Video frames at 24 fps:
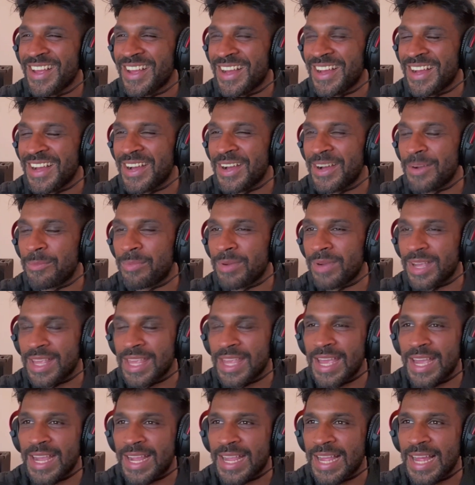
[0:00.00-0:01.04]
But
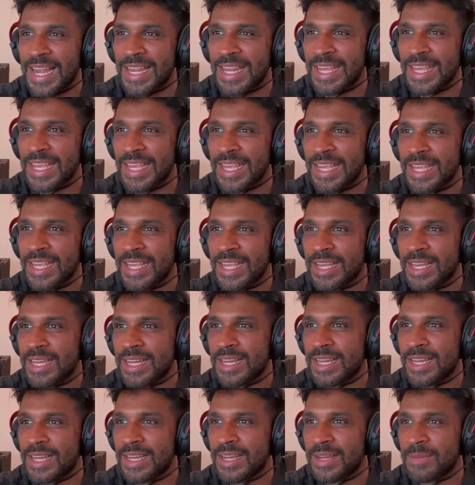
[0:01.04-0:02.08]
yeah, Kali
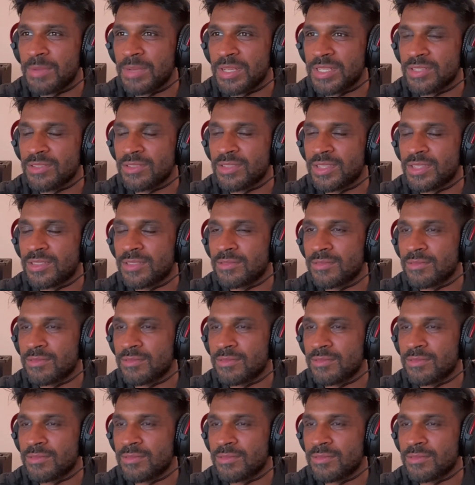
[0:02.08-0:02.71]
must have